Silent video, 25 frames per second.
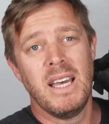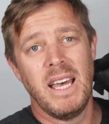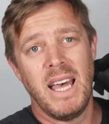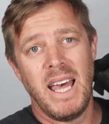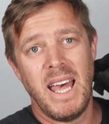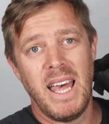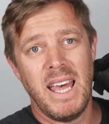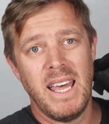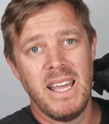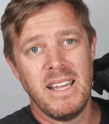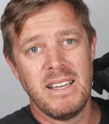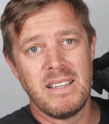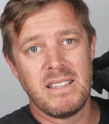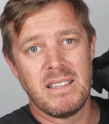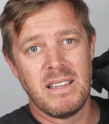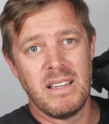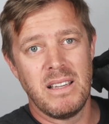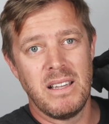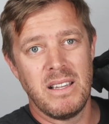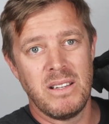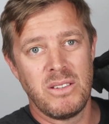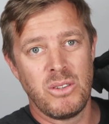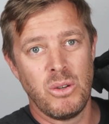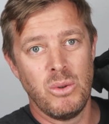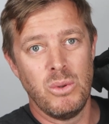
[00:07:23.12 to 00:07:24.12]
and
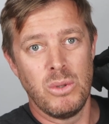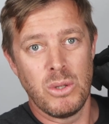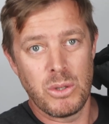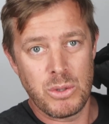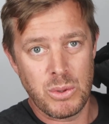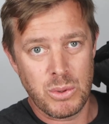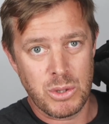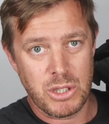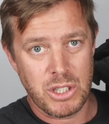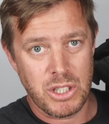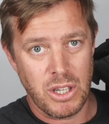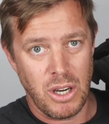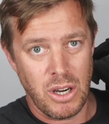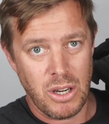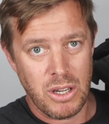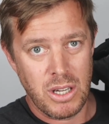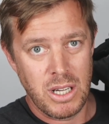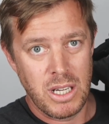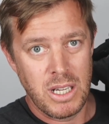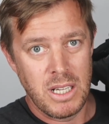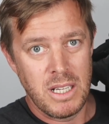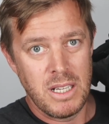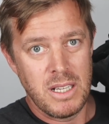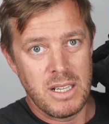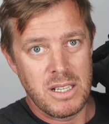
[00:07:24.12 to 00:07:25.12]
too little shock.
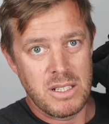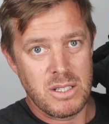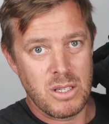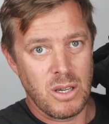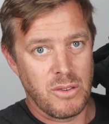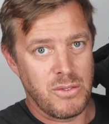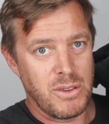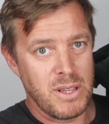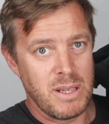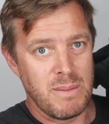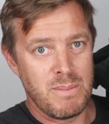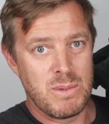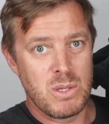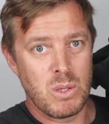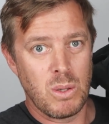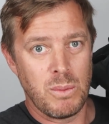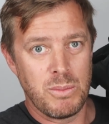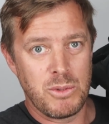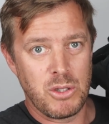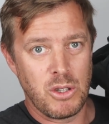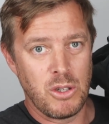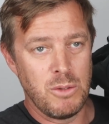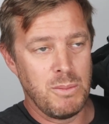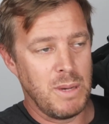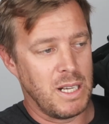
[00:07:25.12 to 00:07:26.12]
So if we absorb
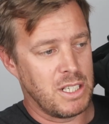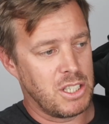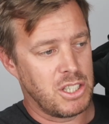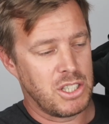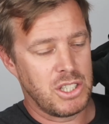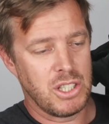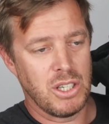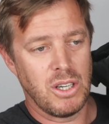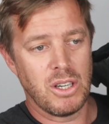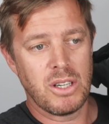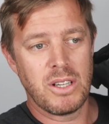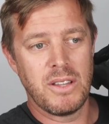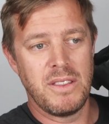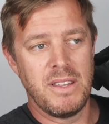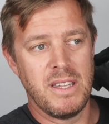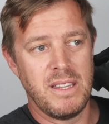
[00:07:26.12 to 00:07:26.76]
too much shock,